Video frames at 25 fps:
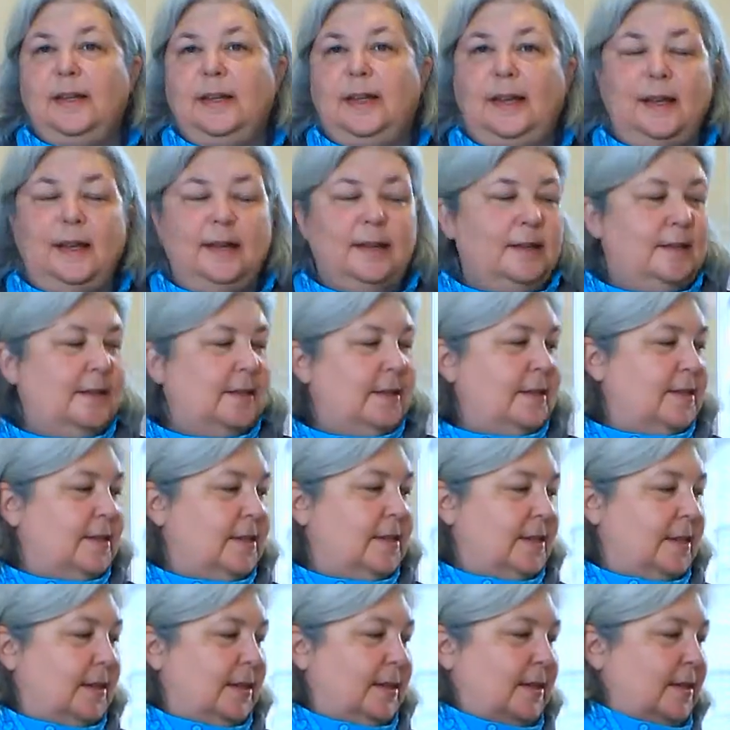and
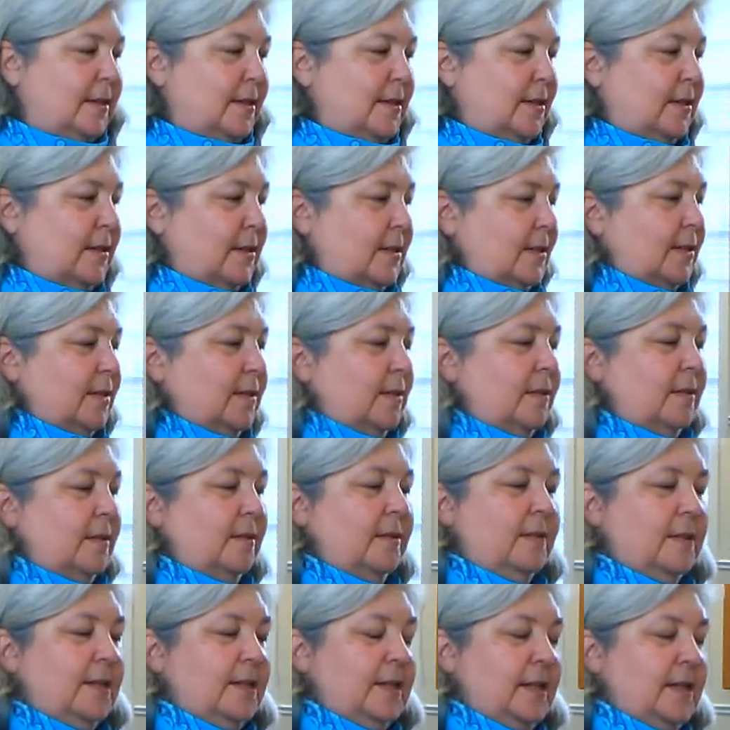this is
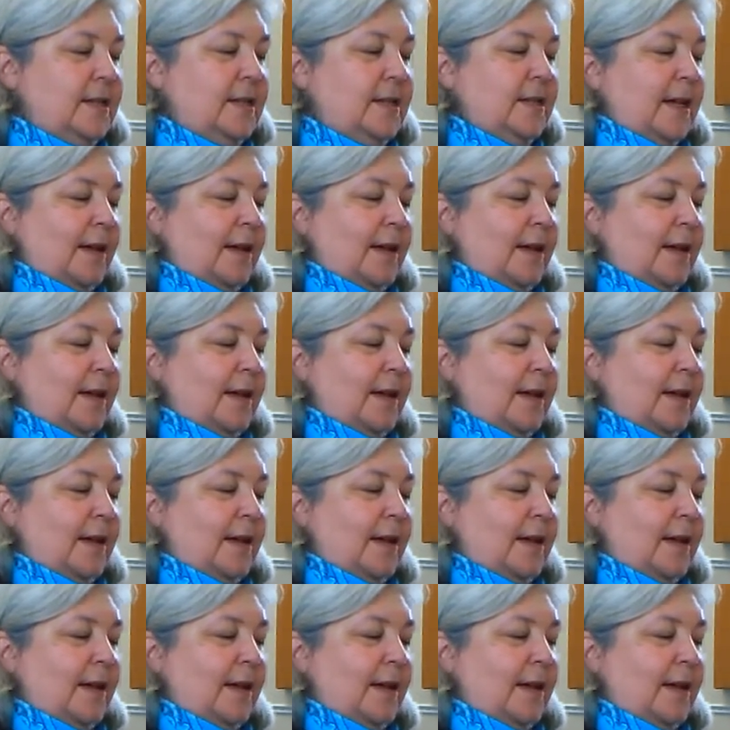seeds